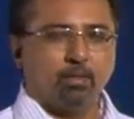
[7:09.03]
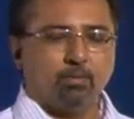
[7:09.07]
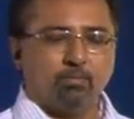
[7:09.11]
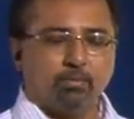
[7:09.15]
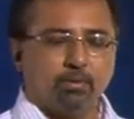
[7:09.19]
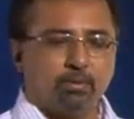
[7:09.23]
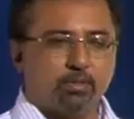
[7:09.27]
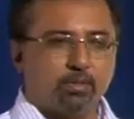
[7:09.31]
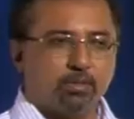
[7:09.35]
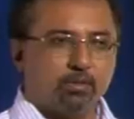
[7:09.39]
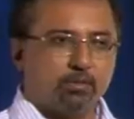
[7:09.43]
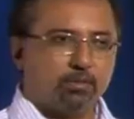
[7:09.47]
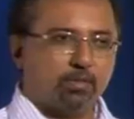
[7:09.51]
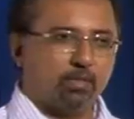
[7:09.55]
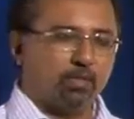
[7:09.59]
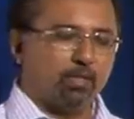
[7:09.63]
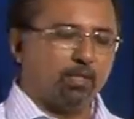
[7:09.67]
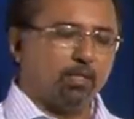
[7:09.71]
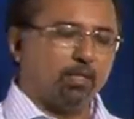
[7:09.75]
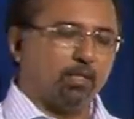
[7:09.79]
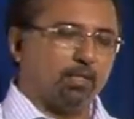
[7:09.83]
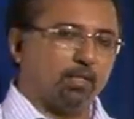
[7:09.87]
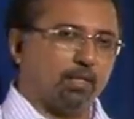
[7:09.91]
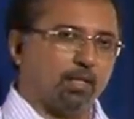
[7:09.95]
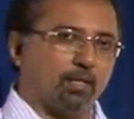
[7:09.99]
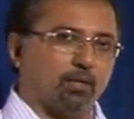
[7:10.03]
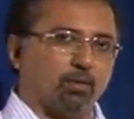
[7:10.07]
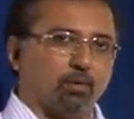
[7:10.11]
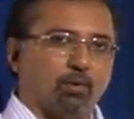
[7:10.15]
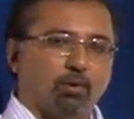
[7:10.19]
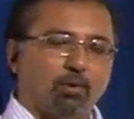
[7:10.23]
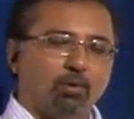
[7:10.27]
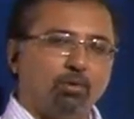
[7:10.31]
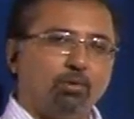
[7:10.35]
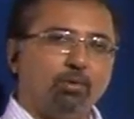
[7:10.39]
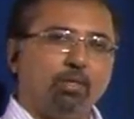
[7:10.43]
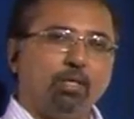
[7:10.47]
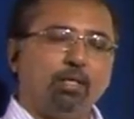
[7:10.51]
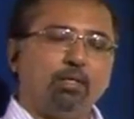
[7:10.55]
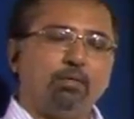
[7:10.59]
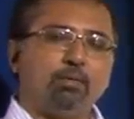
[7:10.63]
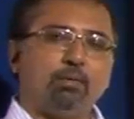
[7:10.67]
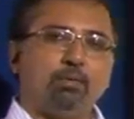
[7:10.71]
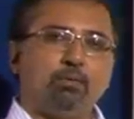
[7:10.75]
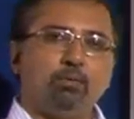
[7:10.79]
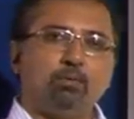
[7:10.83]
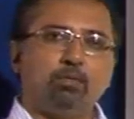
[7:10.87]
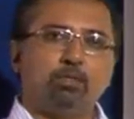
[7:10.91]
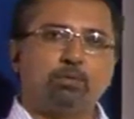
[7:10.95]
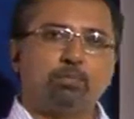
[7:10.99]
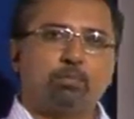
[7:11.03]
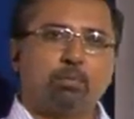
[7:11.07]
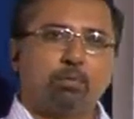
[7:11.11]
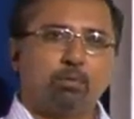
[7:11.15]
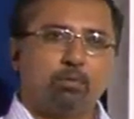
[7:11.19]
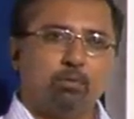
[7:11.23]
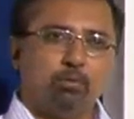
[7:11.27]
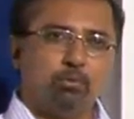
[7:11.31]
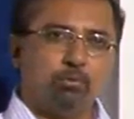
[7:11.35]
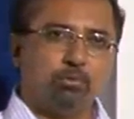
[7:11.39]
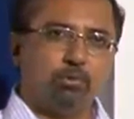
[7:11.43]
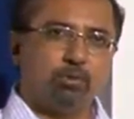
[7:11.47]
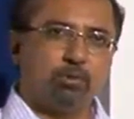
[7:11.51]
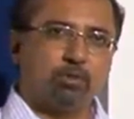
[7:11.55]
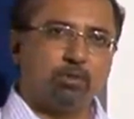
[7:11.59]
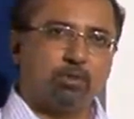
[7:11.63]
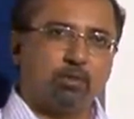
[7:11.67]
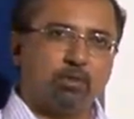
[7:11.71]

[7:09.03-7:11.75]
which is that all you need to do is produce